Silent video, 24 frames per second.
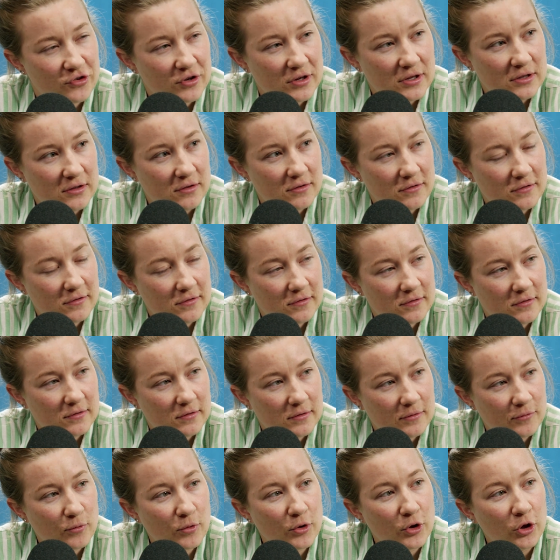restrictions
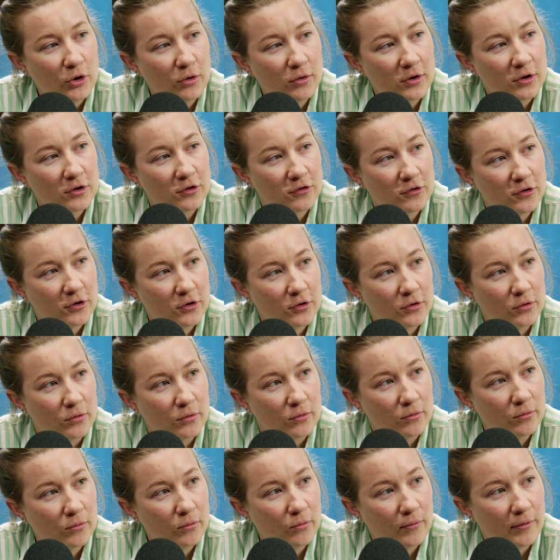of what you can
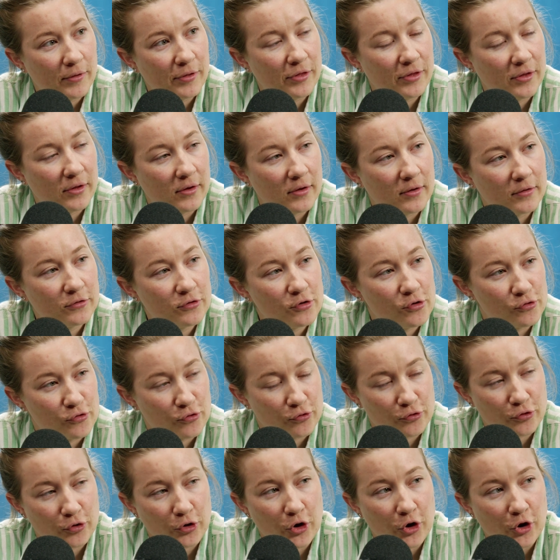do with the Social
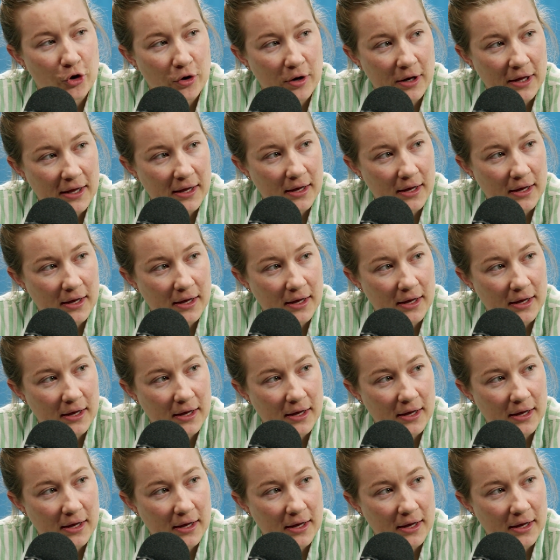Security